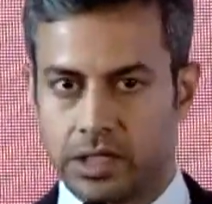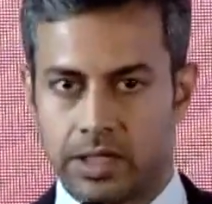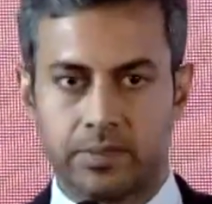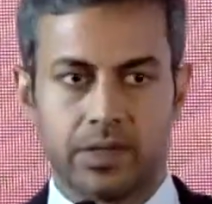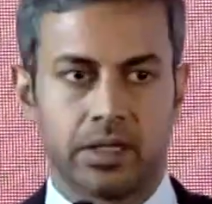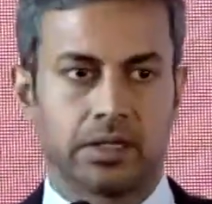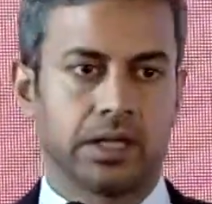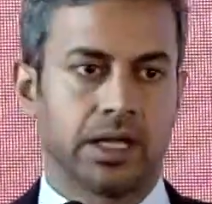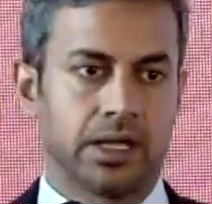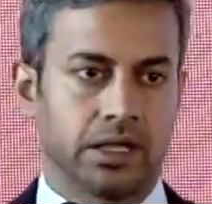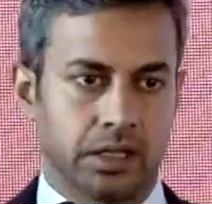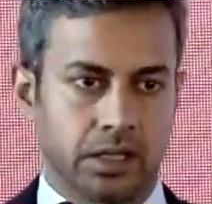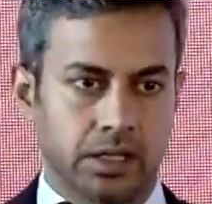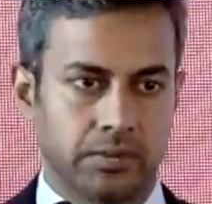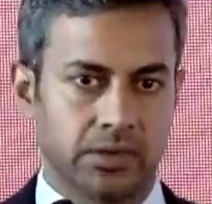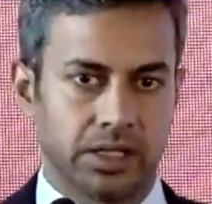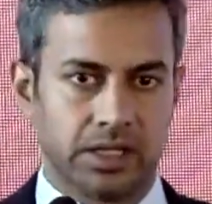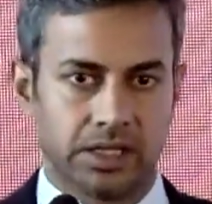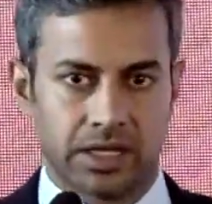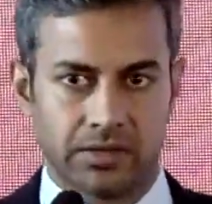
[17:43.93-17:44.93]
I mean, that is
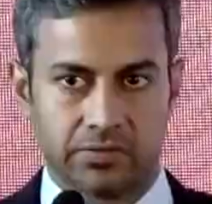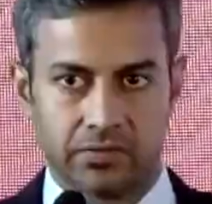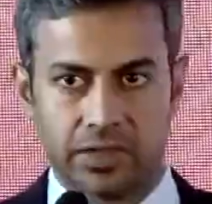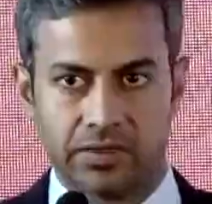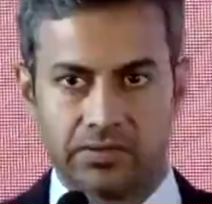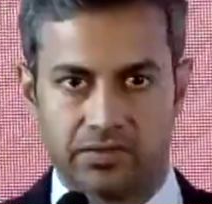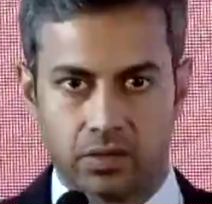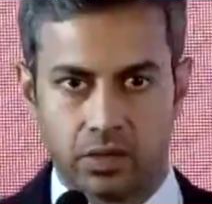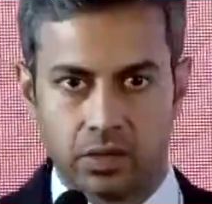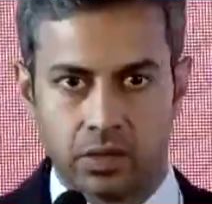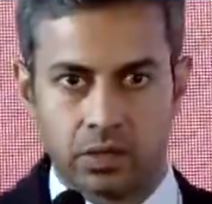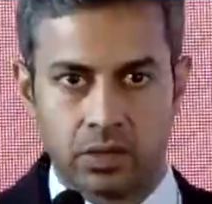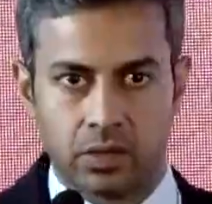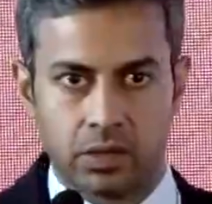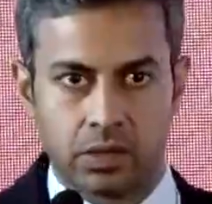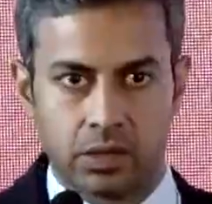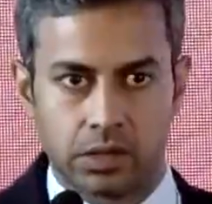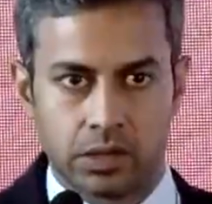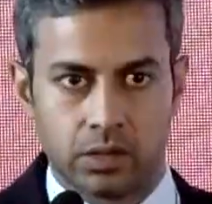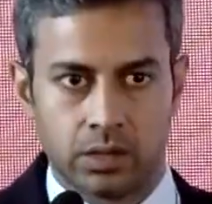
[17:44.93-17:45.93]
something that we've
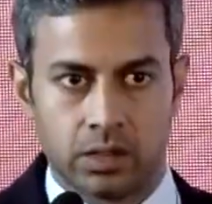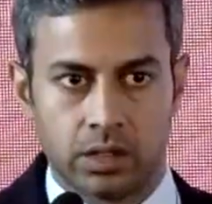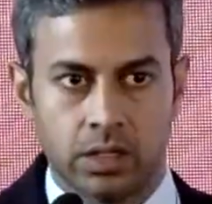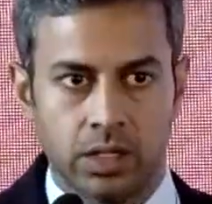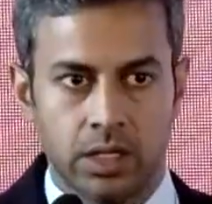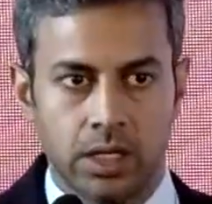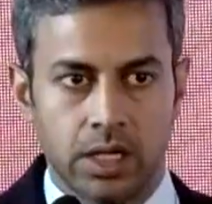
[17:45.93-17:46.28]
also